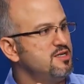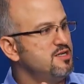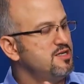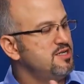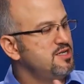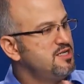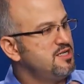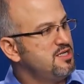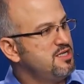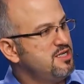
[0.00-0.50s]

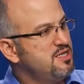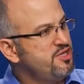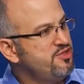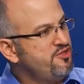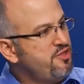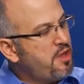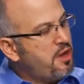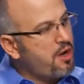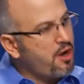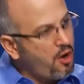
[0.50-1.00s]

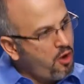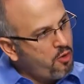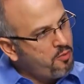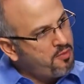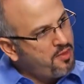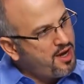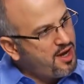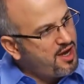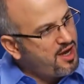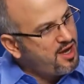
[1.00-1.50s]
narrow
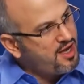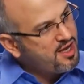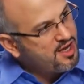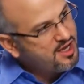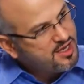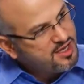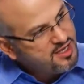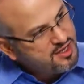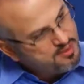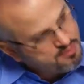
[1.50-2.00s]

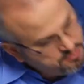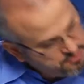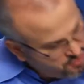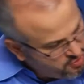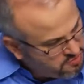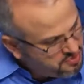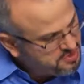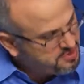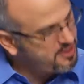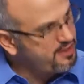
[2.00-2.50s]
my
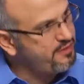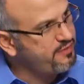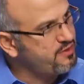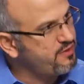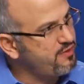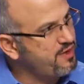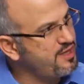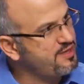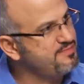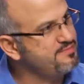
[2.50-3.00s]
movement area, right?